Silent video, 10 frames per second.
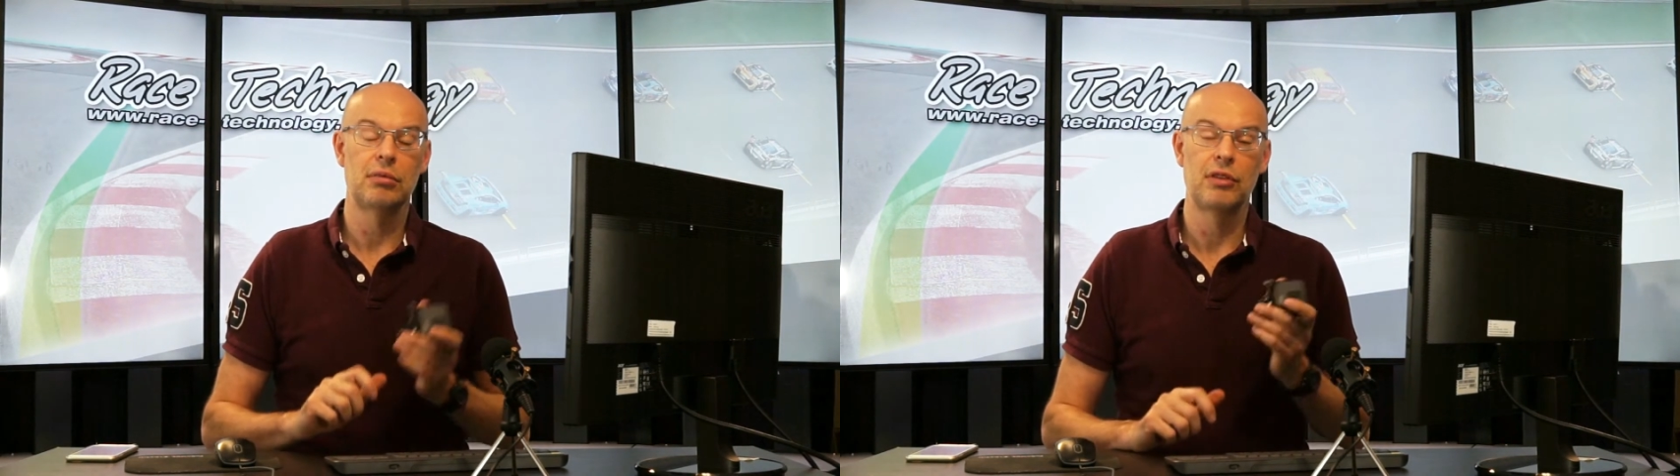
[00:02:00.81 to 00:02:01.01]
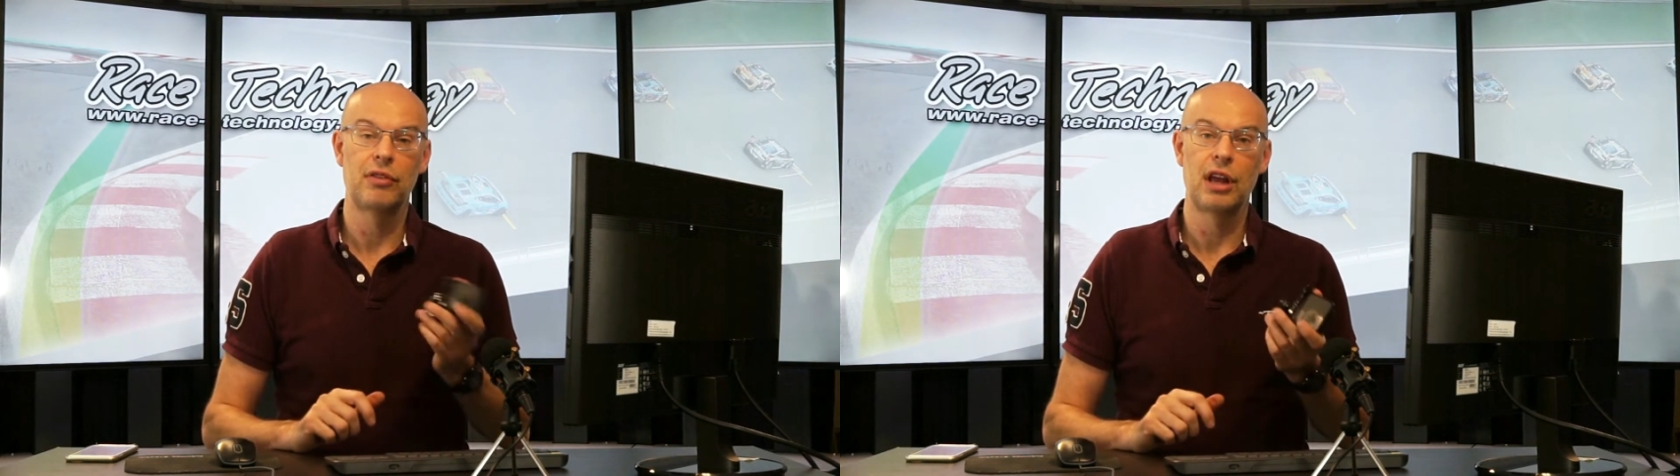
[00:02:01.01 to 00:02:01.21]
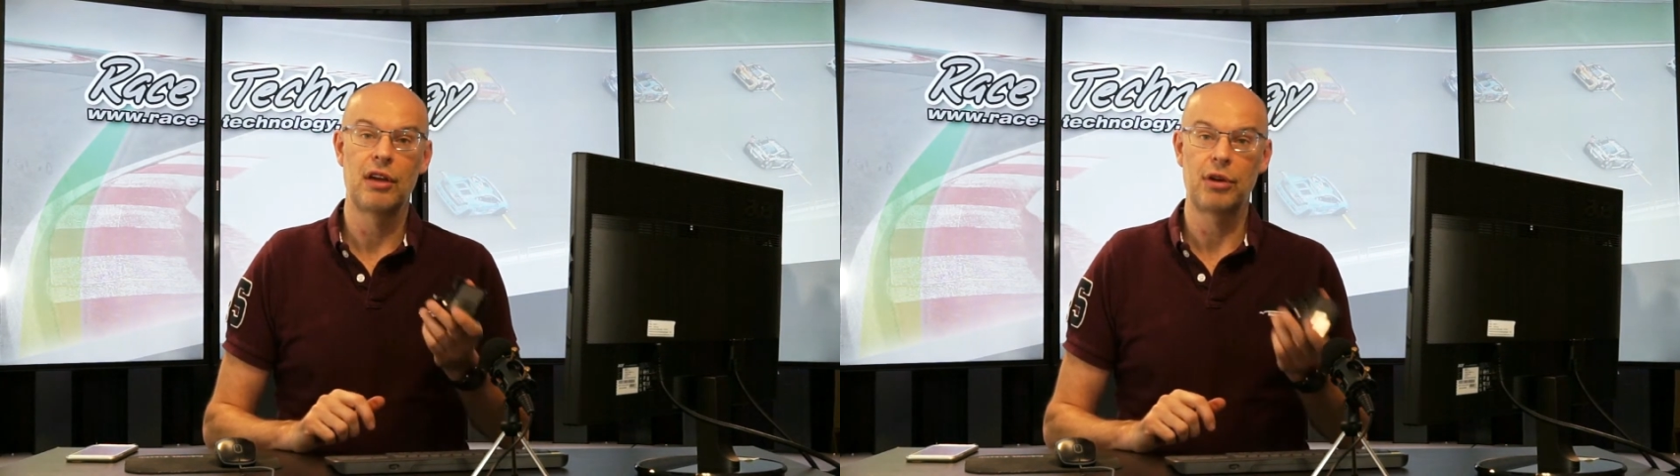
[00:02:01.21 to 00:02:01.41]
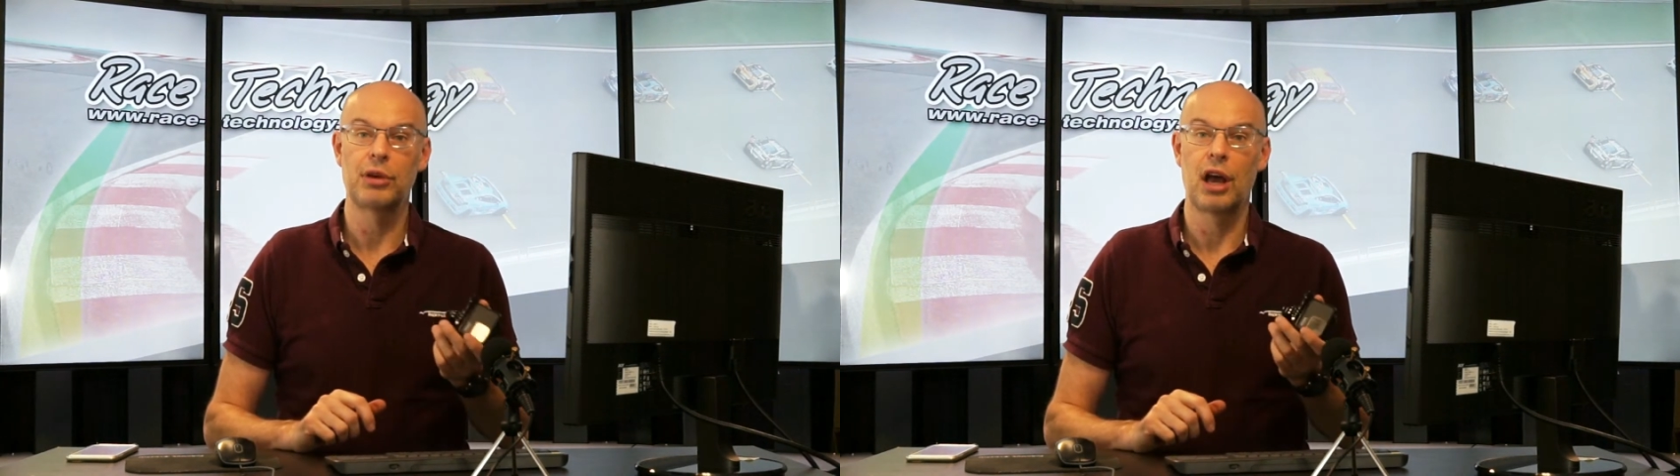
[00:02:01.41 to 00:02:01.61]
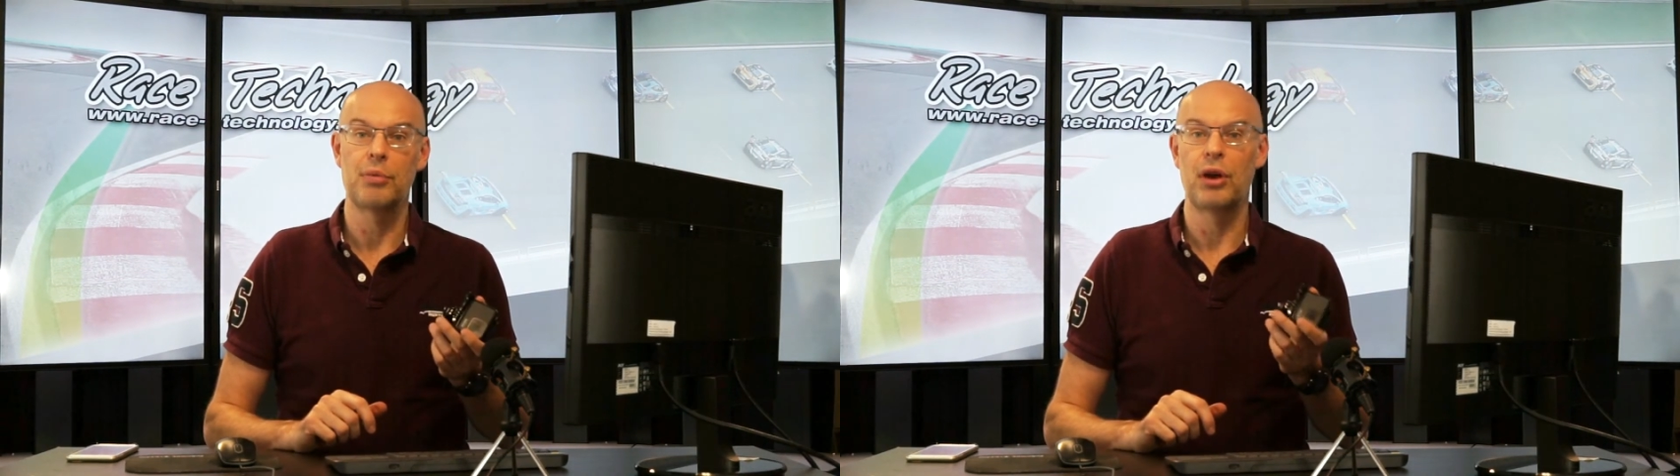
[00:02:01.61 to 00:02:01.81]
the video from a
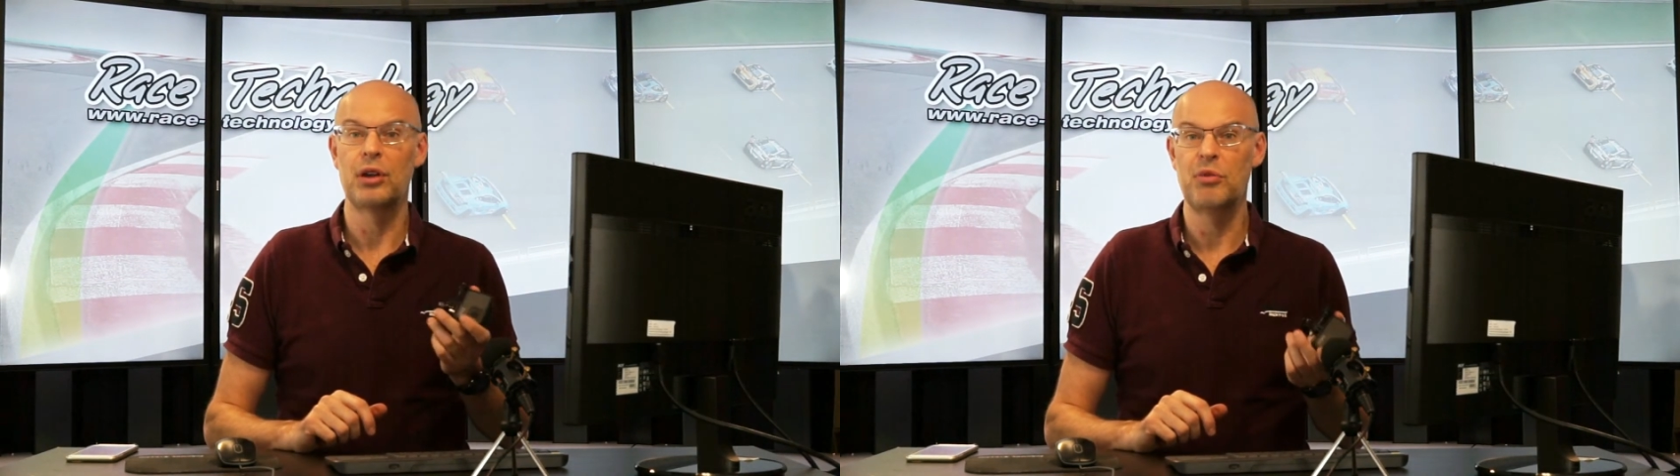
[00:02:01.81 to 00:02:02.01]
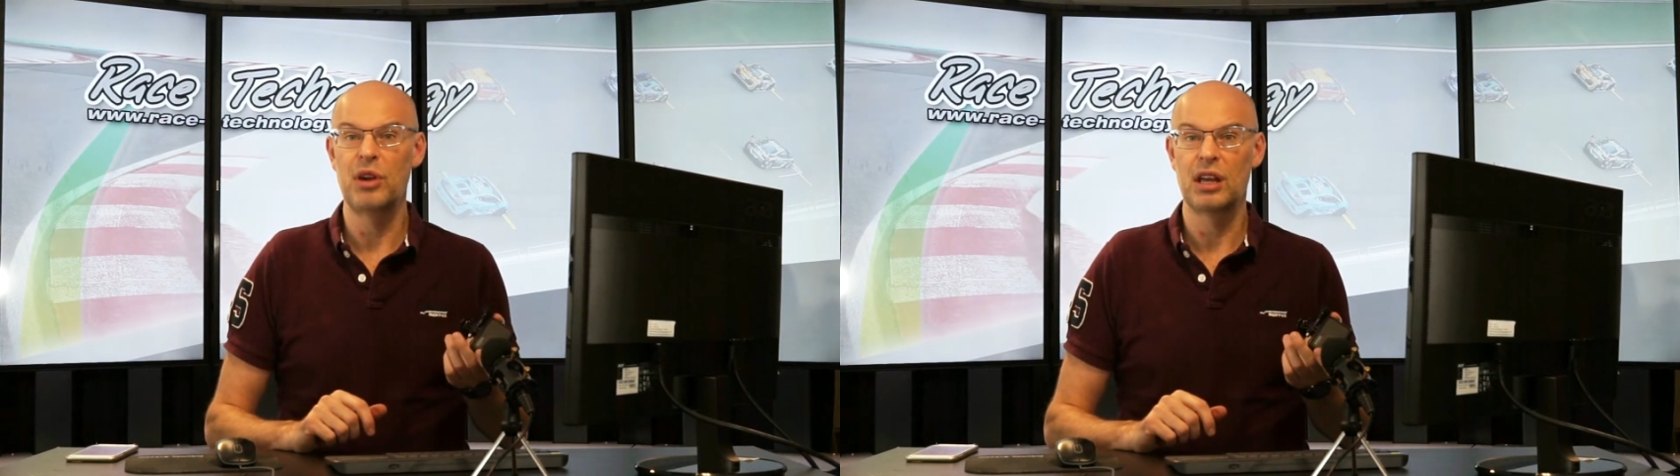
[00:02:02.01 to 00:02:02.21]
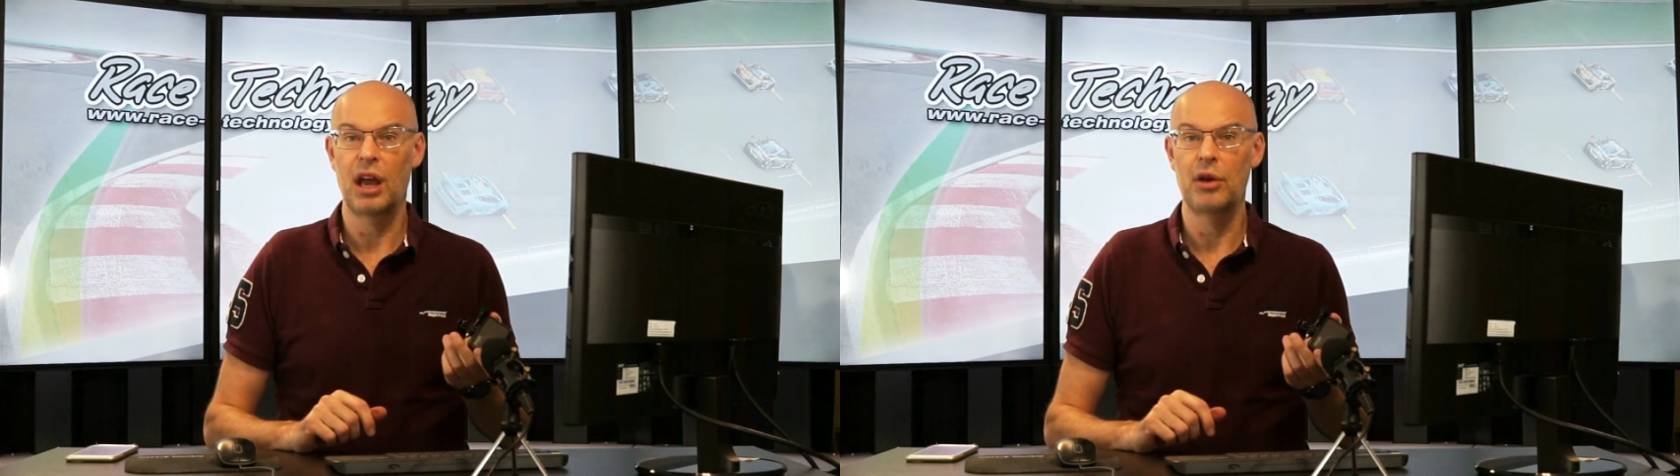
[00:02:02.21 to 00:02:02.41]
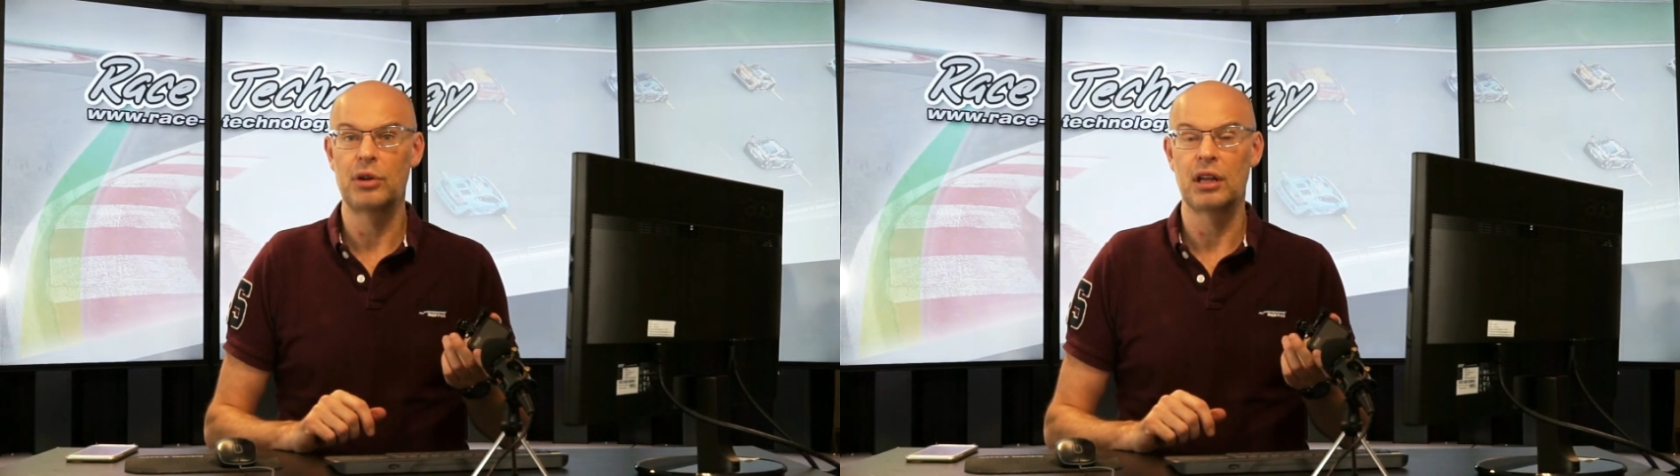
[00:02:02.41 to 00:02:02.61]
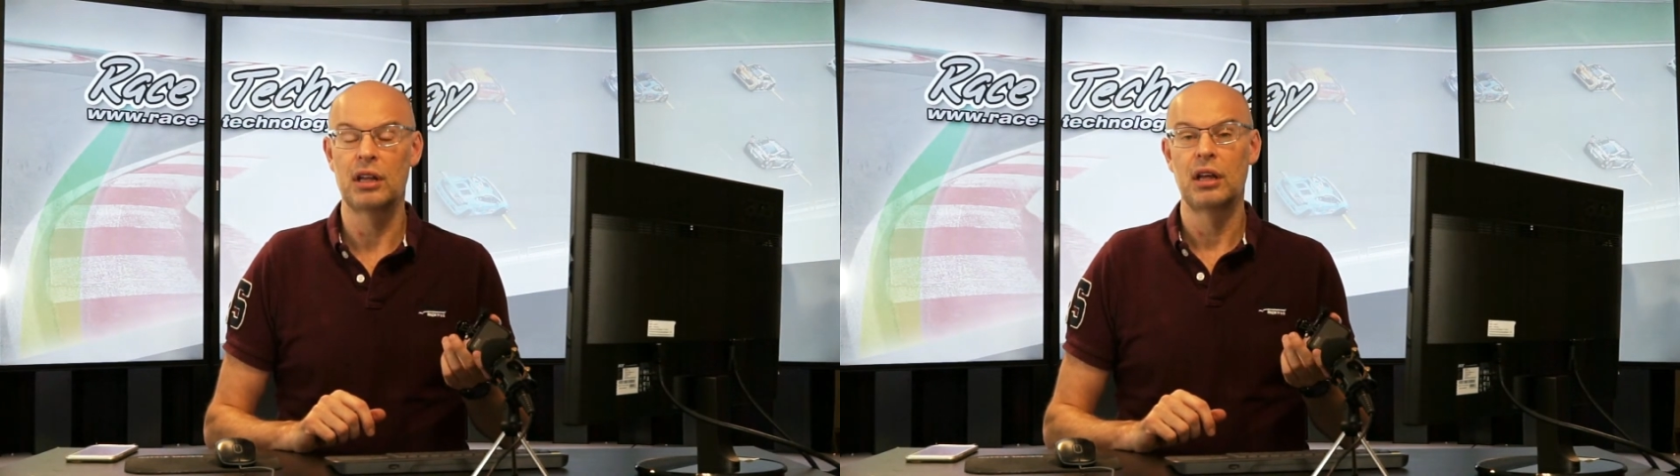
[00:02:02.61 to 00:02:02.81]
GoPro and you re-encode it,